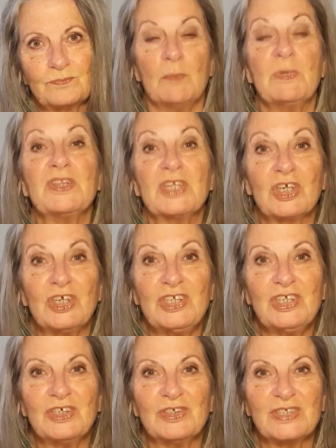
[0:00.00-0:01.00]
But the good
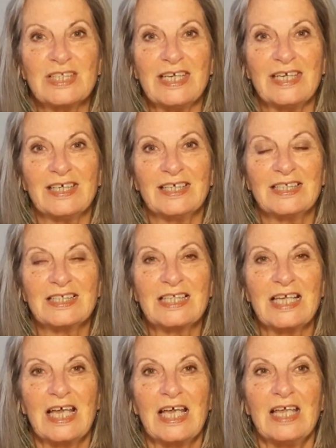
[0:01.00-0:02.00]
news is
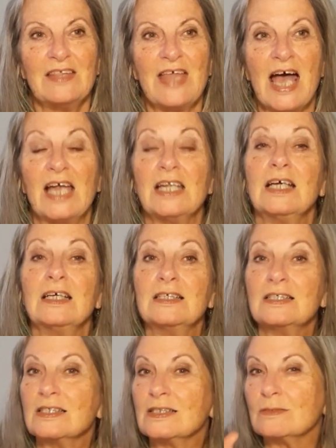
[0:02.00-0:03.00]
that
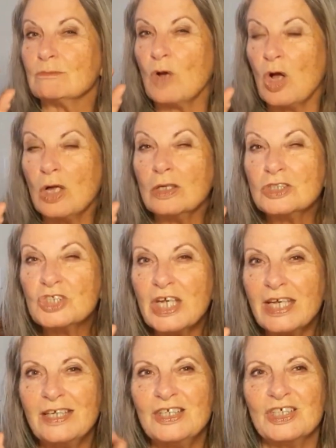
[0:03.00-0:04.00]
small
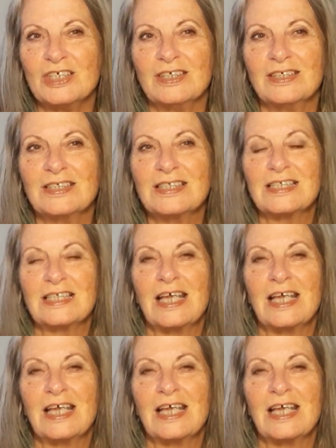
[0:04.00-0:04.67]
changes